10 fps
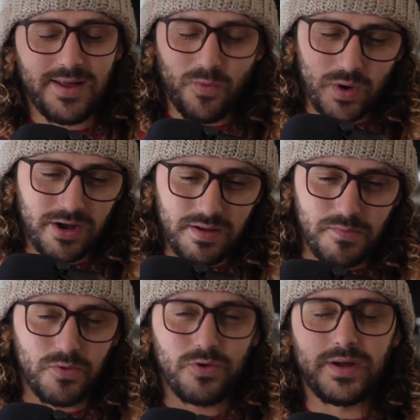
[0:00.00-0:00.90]
I wear it
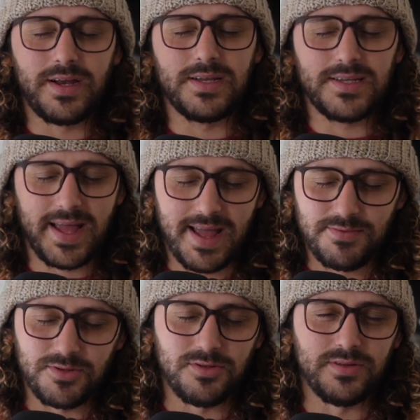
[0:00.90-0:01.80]
more. It is
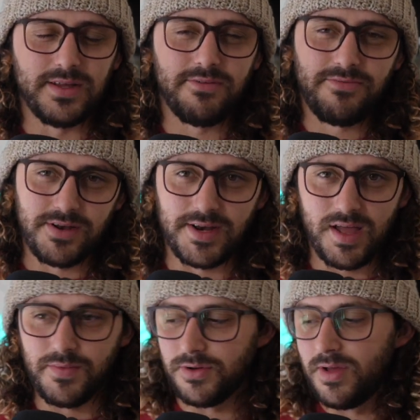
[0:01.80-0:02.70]
absolutely
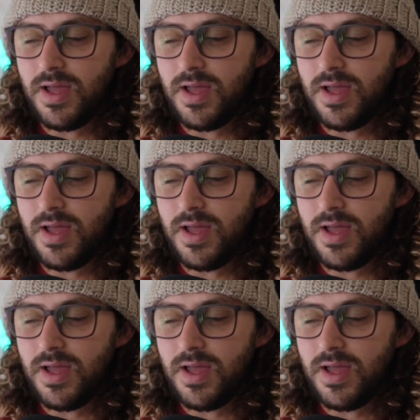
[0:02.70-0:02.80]
phenomenal.